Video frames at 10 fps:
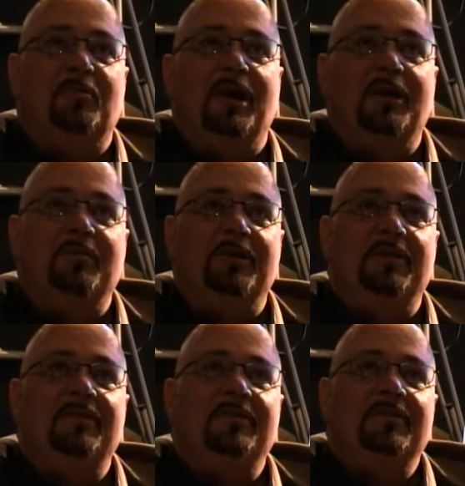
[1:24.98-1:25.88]
about
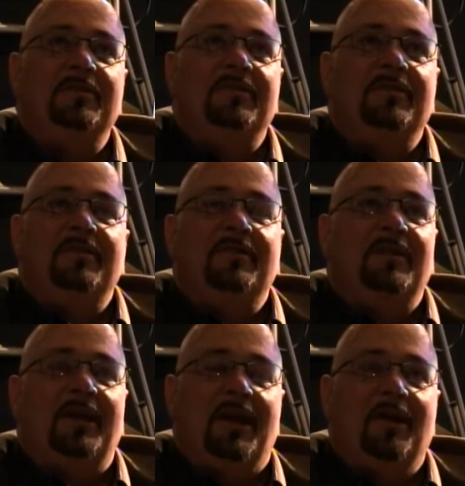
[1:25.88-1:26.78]
them,
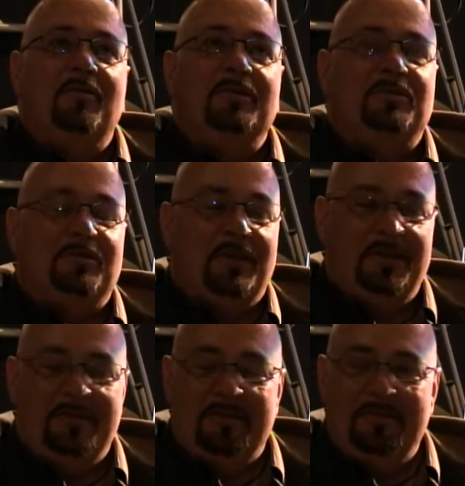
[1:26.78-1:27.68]
and I always
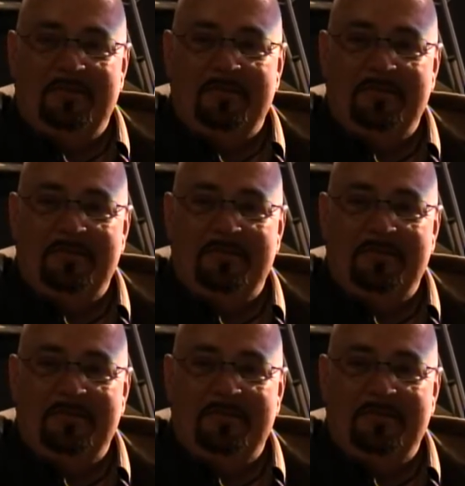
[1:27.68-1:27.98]
tried to